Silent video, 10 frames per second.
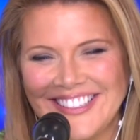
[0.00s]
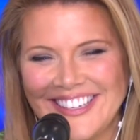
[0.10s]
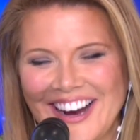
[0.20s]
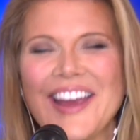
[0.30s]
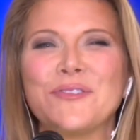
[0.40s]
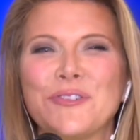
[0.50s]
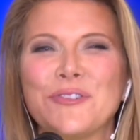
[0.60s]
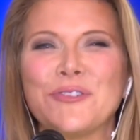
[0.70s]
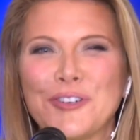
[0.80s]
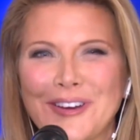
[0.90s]
I am
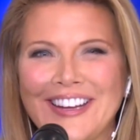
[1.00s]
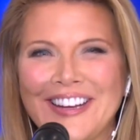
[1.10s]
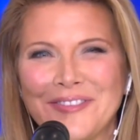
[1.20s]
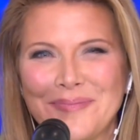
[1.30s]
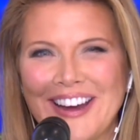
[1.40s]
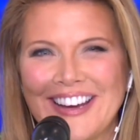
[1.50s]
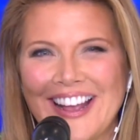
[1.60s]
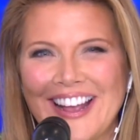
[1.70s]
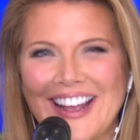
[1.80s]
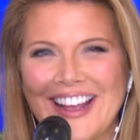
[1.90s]
Trish Regan in for Mike
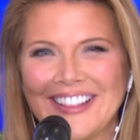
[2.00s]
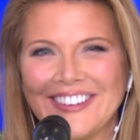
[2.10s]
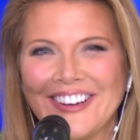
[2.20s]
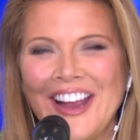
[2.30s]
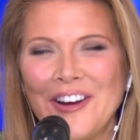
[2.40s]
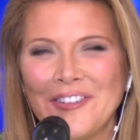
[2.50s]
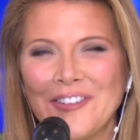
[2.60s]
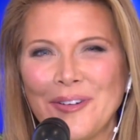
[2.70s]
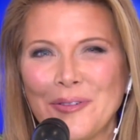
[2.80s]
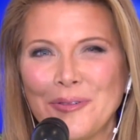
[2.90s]
Gallagher from
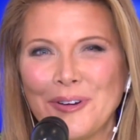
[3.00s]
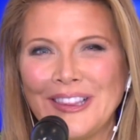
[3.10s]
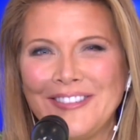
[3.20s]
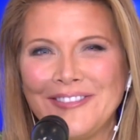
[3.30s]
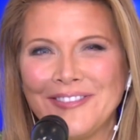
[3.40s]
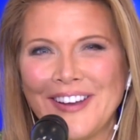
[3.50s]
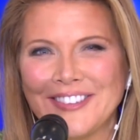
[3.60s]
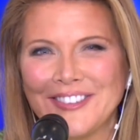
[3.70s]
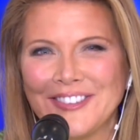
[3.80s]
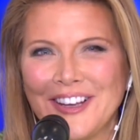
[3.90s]
the
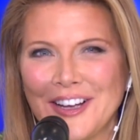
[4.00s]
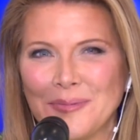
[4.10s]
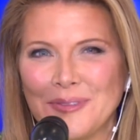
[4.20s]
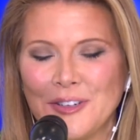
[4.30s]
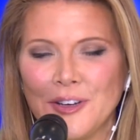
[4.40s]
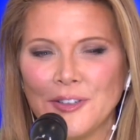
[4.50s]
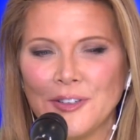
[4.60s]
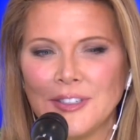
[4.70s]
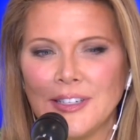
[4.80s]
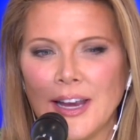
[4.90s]
relieffactor.com studios
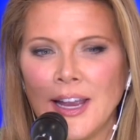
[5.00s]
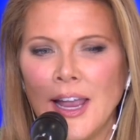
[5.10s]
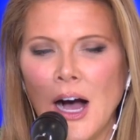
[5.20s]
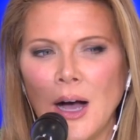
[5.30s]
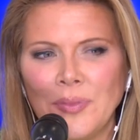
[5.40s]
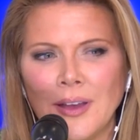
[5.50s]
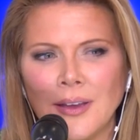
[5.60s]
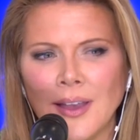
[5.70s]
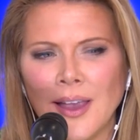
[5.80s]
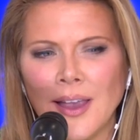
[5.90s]
today. Um,
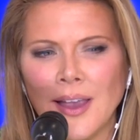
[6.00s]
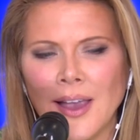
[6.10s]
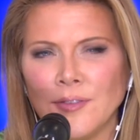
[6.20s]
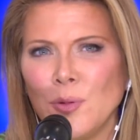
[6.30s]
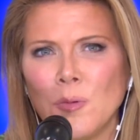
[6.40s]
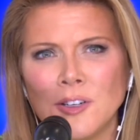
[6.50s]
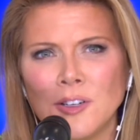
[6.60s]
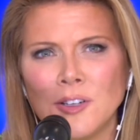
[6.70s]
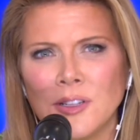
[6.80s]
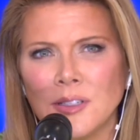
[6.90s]
it, have you been watching
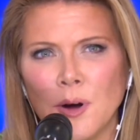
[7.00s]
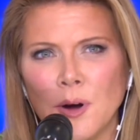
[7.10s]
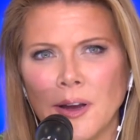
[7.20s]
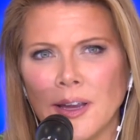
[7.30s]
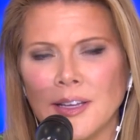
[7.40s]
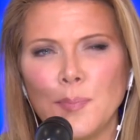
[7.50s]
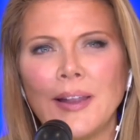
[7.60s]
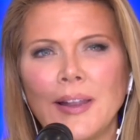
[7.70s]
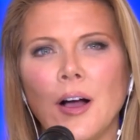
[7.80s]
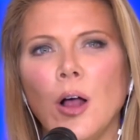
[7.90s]
this market? It's been
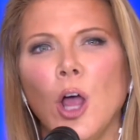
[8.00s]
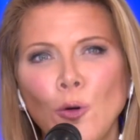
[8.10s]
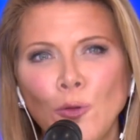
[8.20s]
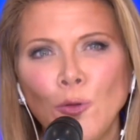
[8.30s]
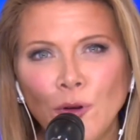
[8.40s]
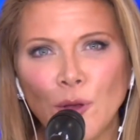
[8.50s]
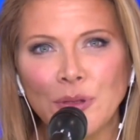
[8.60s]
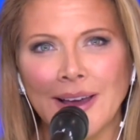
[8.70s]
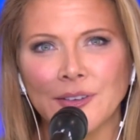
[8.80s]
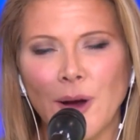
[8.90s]
all over the
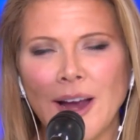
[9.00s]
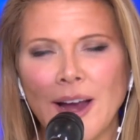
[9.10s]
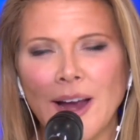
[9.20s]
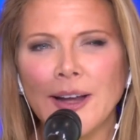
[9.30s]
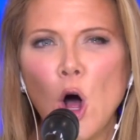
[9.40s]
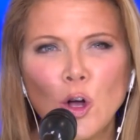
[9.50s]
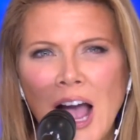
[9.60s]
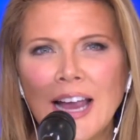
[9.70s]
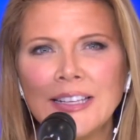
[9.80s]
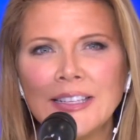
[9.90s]
place, right? All
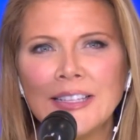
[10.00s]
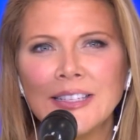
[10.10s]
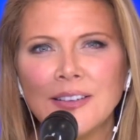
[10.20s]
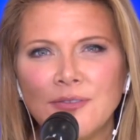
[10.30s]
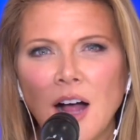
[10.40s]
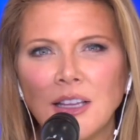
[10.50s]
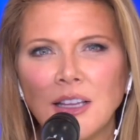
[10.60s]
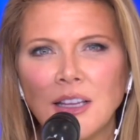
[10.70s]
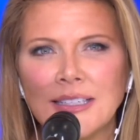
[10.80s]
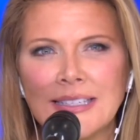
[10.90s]
kinds of
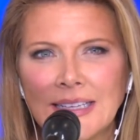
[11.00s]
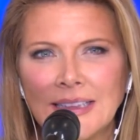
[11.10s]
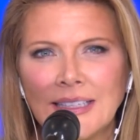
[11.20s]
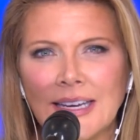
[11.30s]
volatility.